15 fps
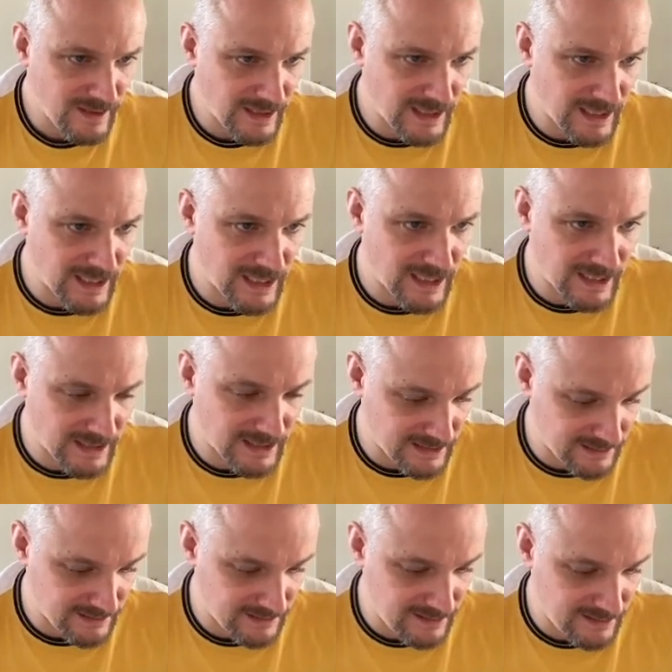
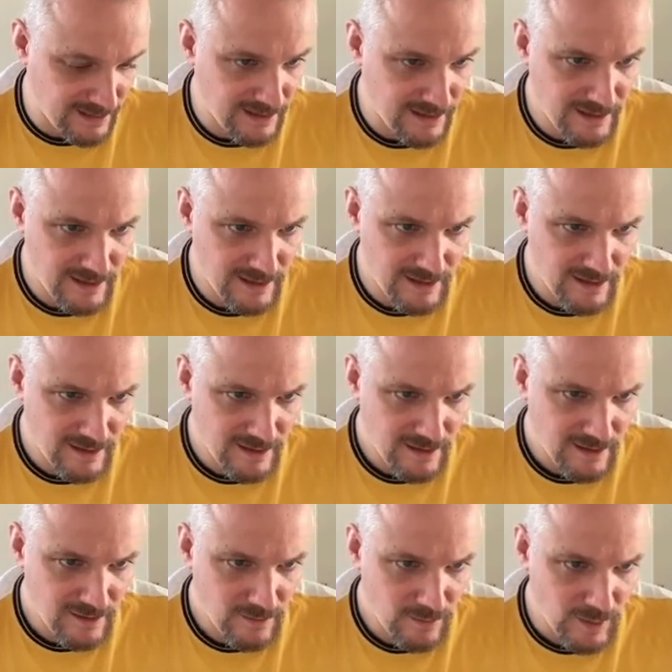and
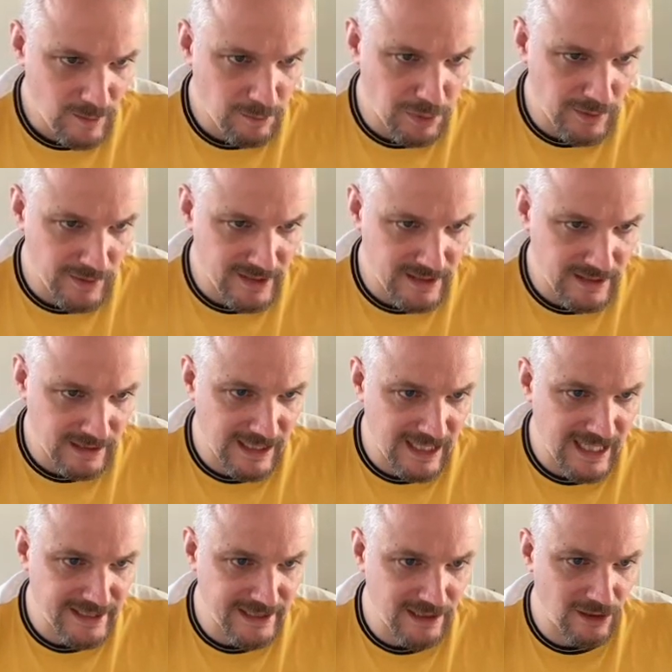we put this
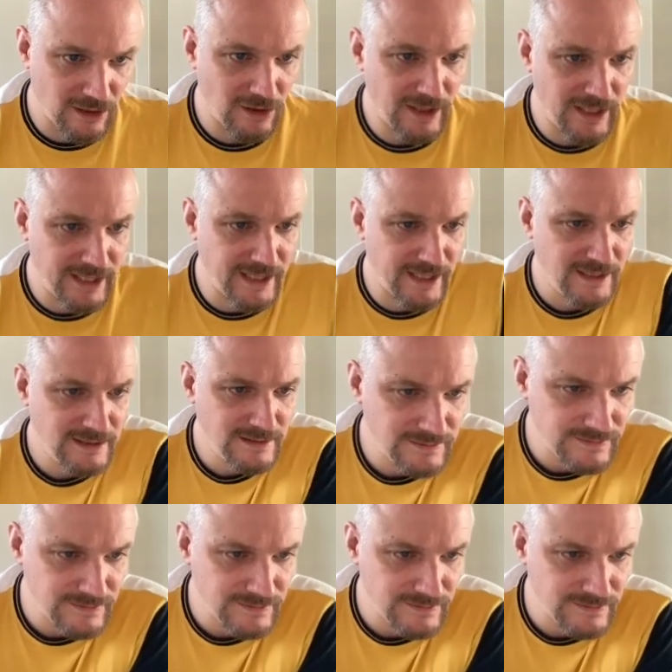line along here,